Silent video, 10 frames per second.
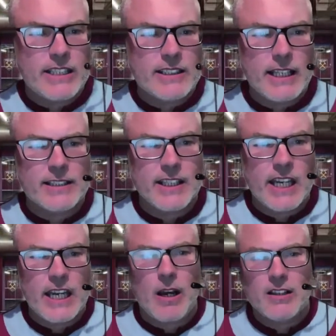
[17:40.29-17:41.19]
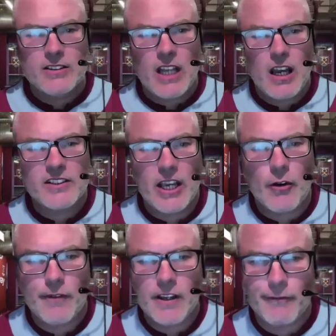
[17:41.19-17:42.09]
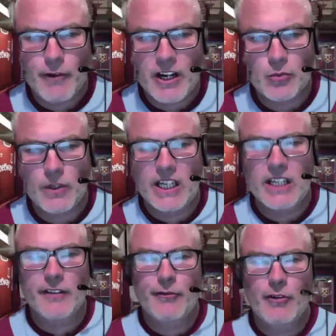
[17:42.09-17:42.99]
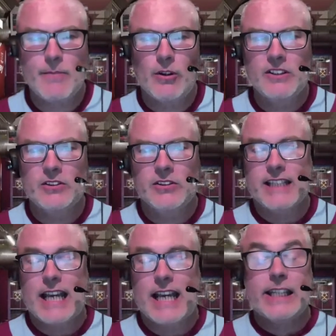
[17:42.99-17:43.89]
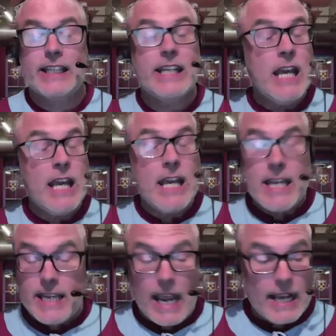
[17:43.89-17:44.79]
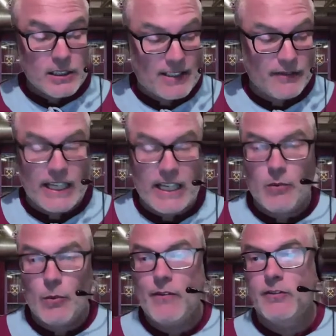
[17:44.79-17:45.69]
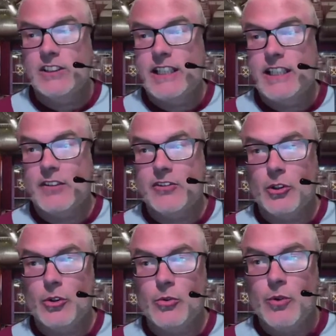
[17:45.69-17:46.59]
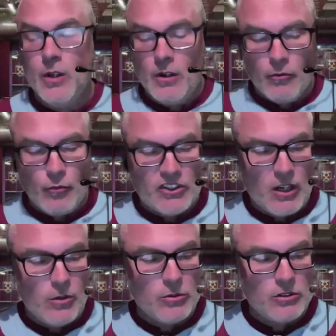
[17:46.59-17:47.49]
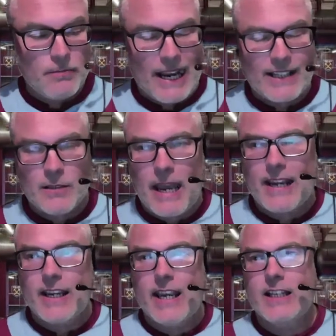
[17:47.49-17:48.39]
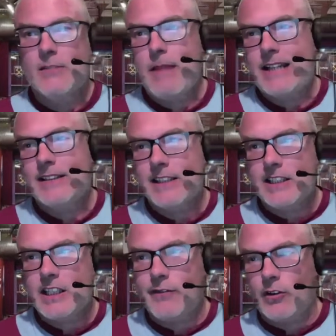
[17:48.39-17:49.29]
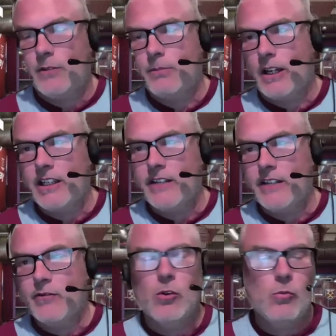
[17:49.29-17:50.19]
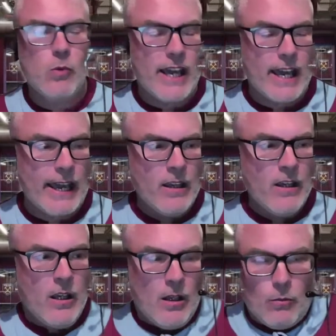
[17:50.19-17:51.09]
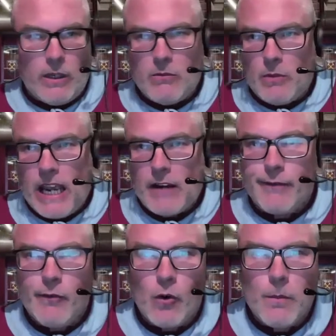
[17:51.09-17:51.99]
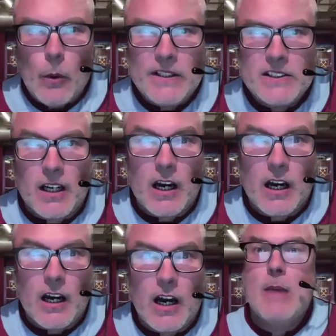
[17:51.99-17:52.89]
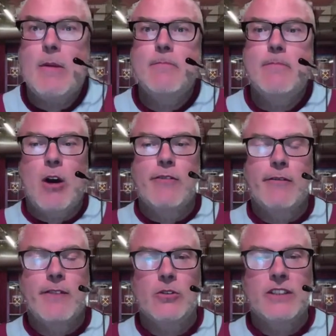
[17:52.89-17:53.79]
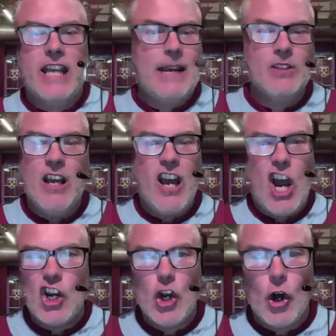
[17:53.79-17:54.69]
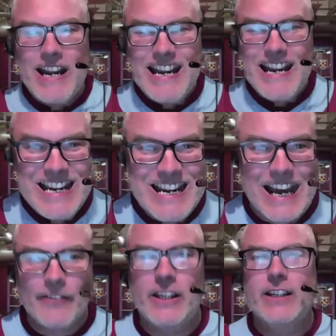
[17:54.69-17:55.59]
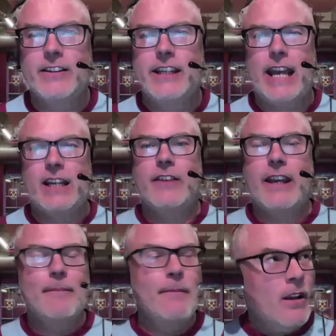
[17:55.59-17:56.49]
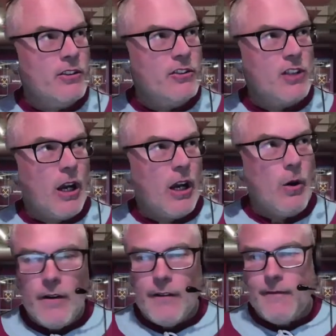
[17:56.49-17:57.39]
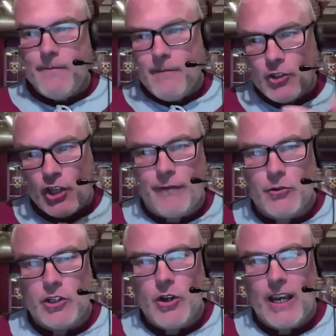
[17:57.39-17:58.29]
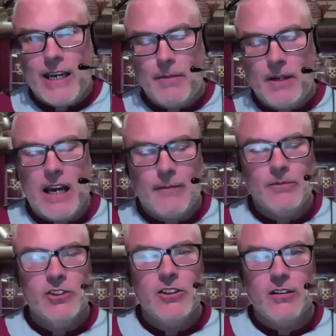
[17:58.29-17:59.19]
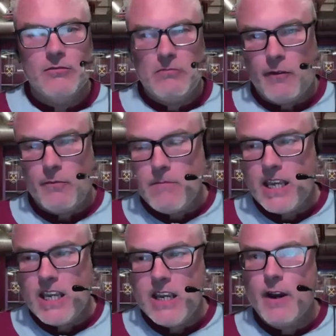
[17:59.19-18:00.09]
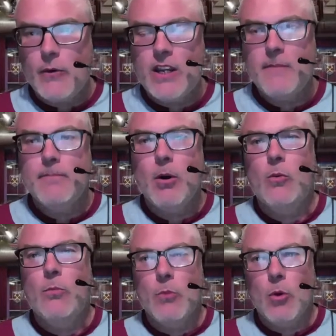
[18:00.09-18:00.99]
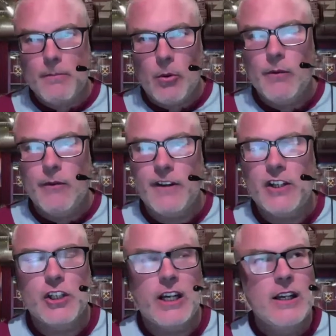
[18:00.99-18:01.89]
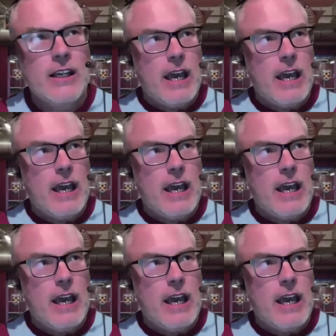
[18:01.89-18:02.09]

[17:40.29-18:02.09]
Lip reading: He says, keep our starters healthy and fresh. We need the 3 points on Saturday. Yes, massively. We've obviously had the two results back to back against Man City, followed by Liverpool, where we had 4 points at halftime in both of those games and got nothing at the end of it. So Sheffield United becomes, for me, a very more important fixture.